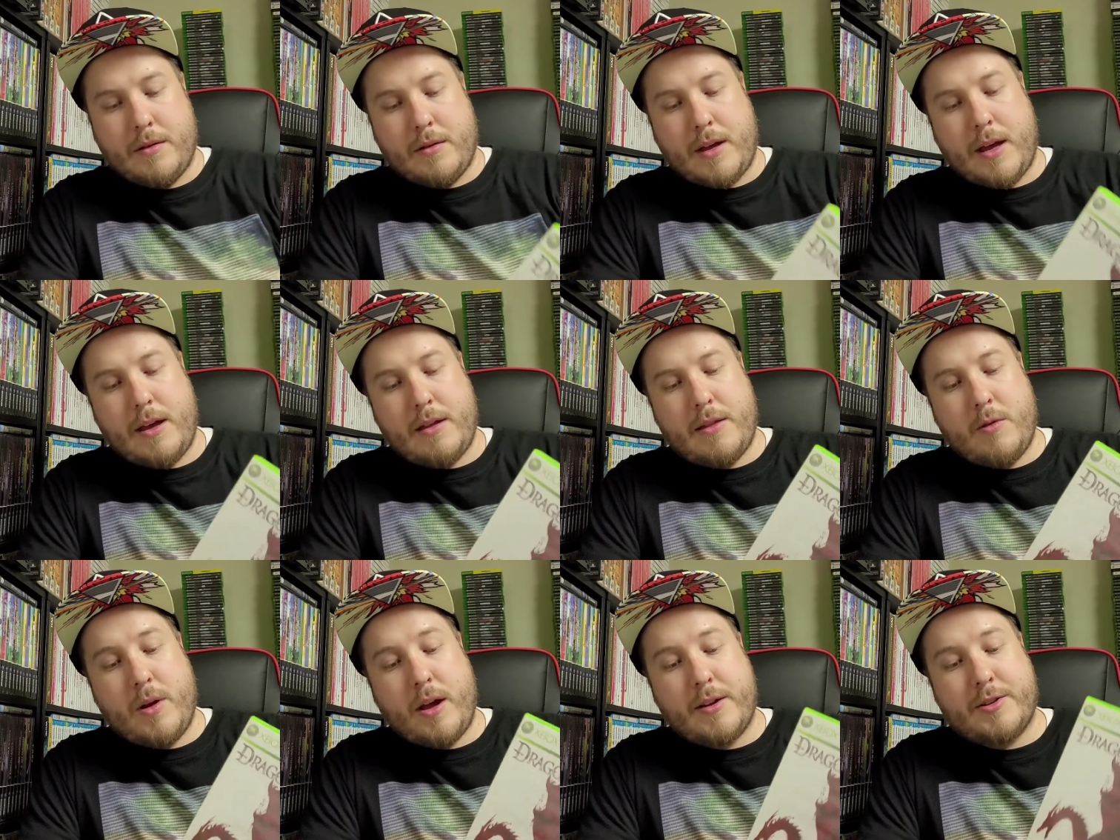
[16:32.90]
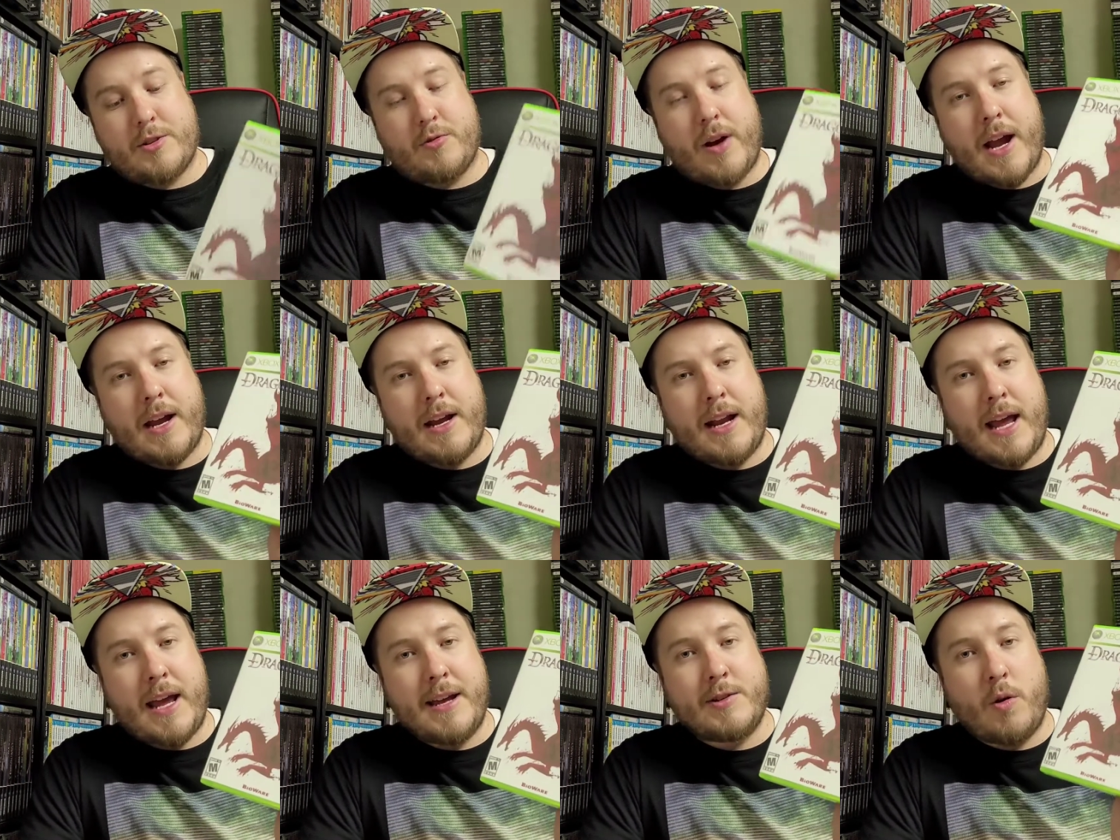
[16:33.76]
okay, then we got Dragon
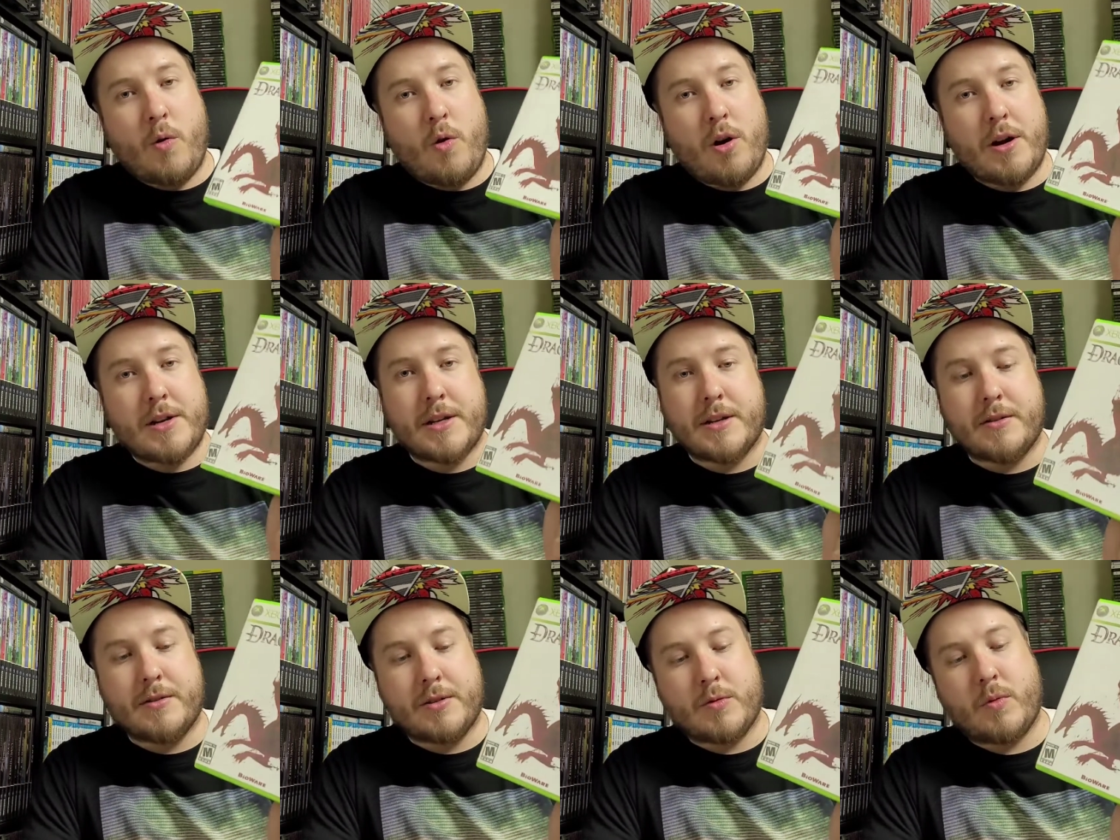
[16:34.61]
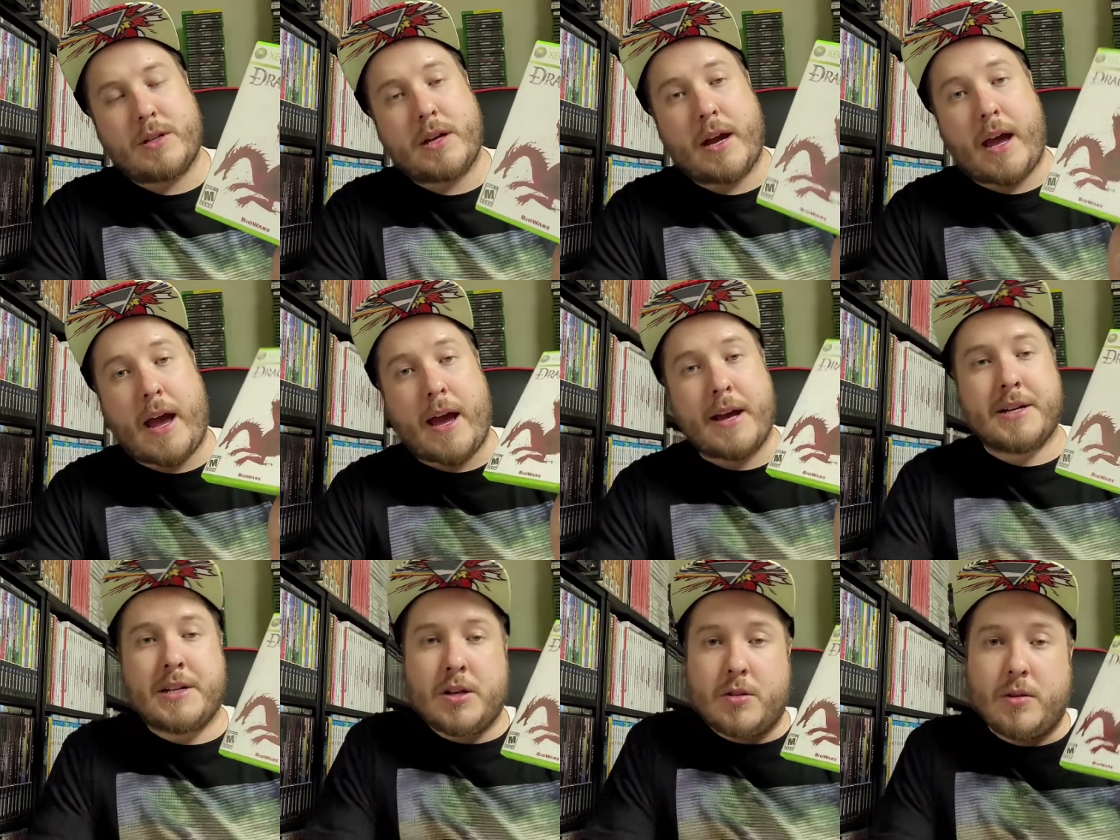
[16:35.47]
Age Origins, which I
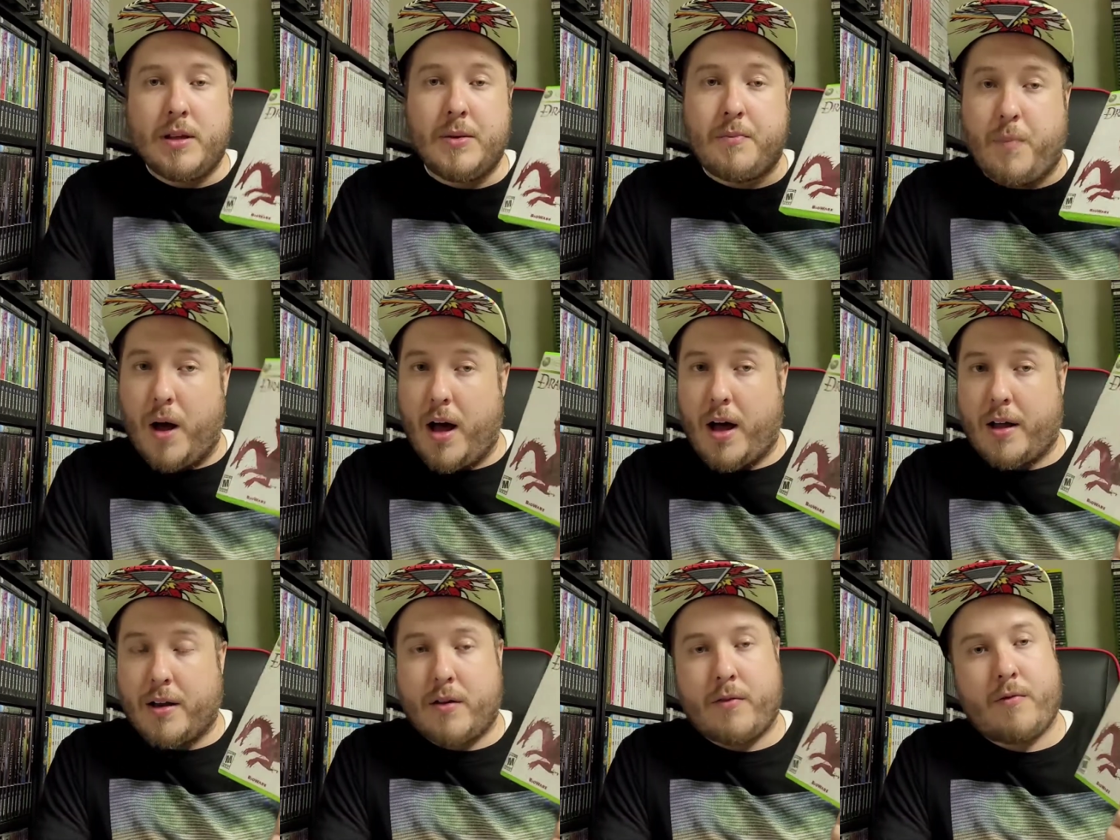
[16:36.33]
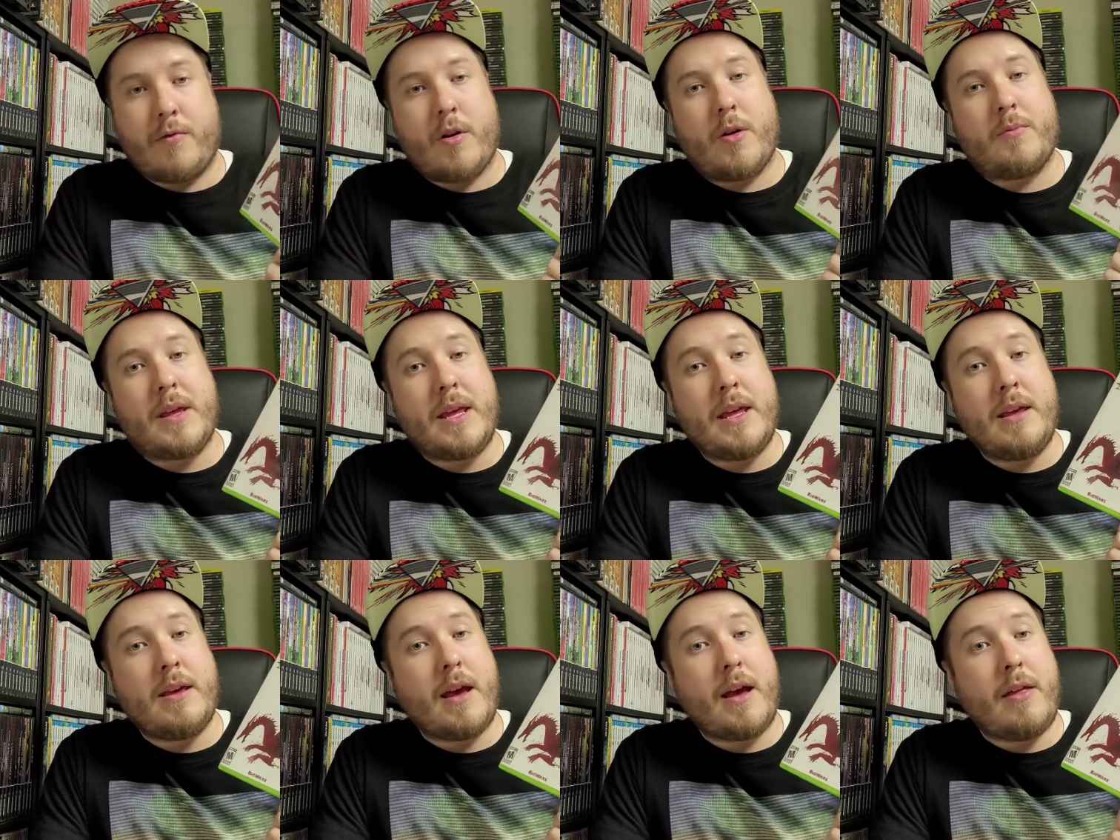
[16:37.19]
actually bought from
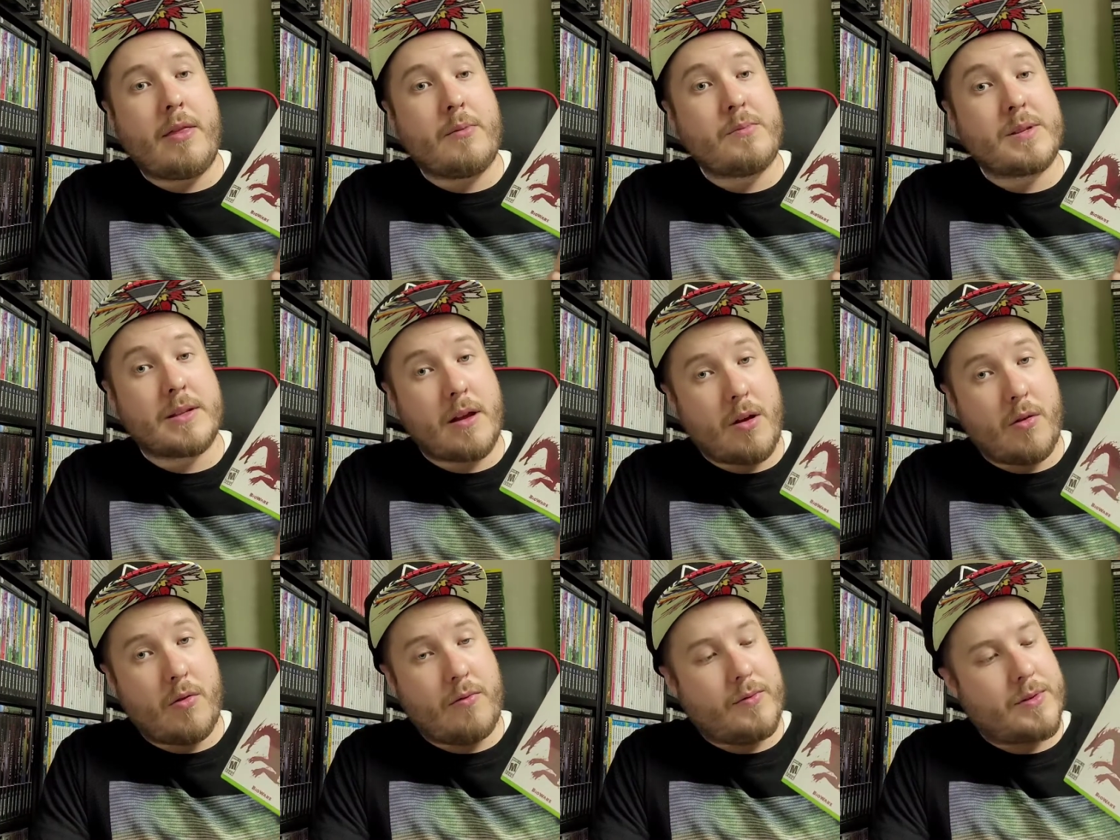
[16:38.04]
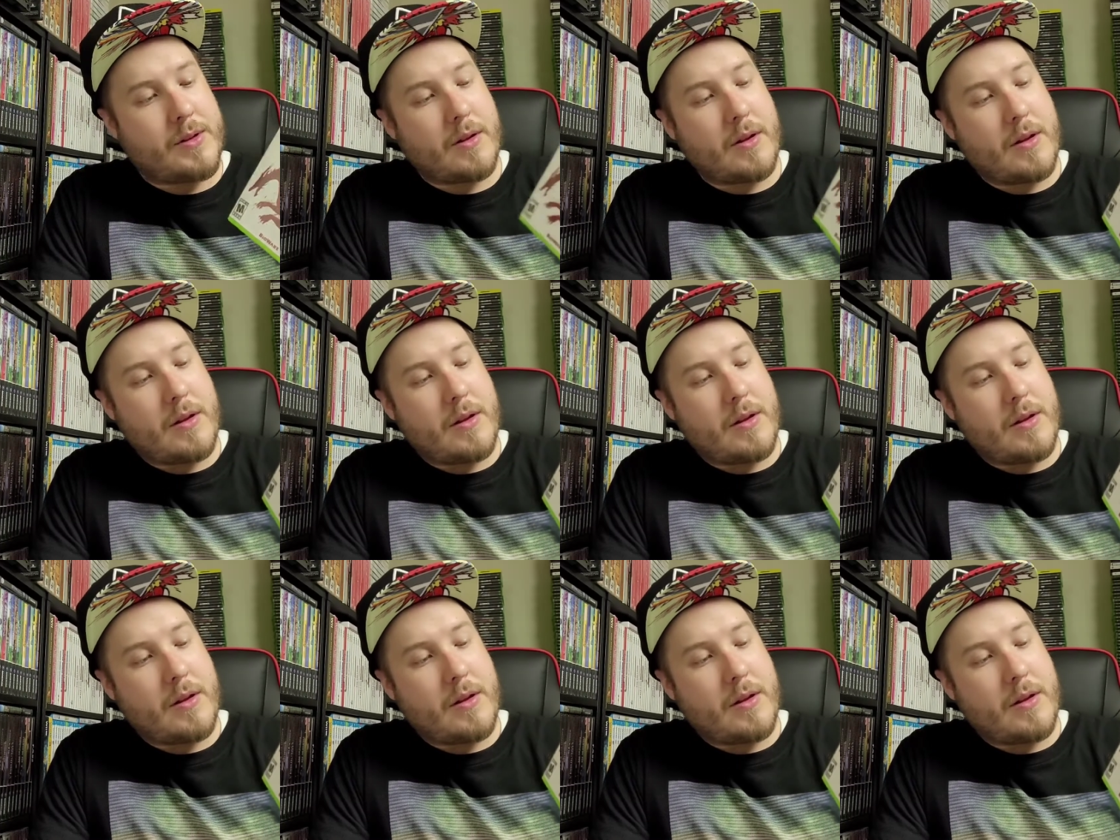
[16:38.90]
EA themselves.